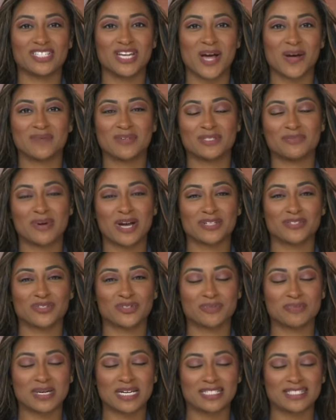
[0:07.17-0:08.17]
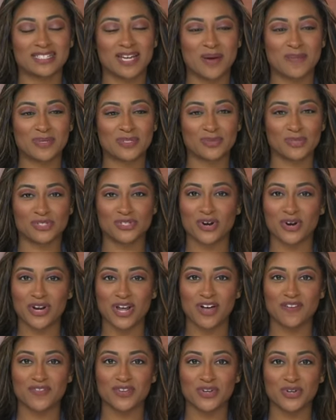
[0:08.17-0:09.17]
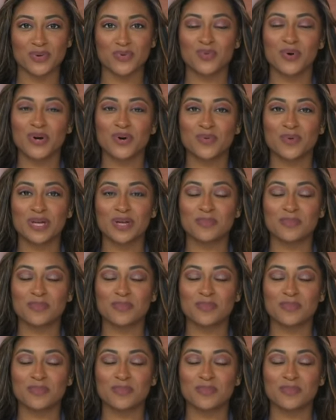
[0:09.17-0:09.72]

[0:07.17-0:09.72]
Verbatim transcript: Thomas Patrick, because Thomas, we're starting off a new work week,